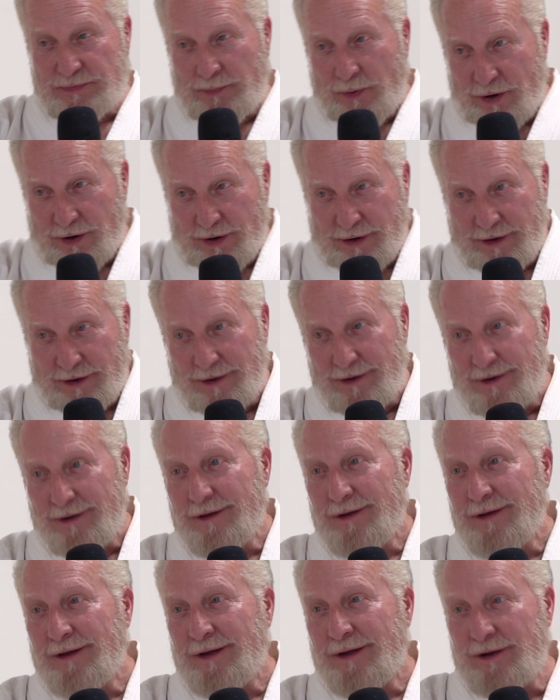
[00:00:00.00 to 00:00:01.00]
partner
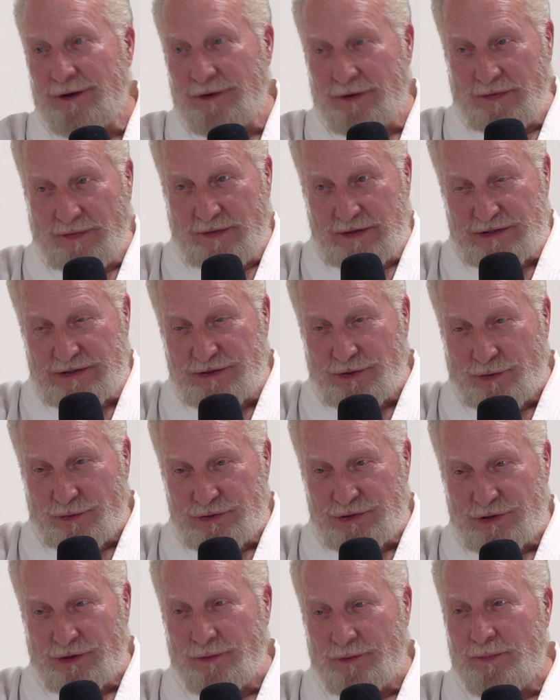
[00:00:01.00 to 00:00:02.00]
here in this
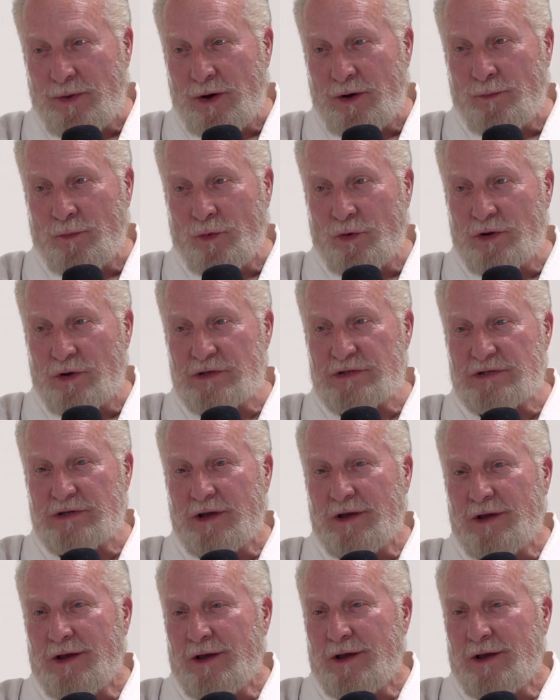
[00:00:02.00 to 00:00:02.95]
dojo, Paul Morris,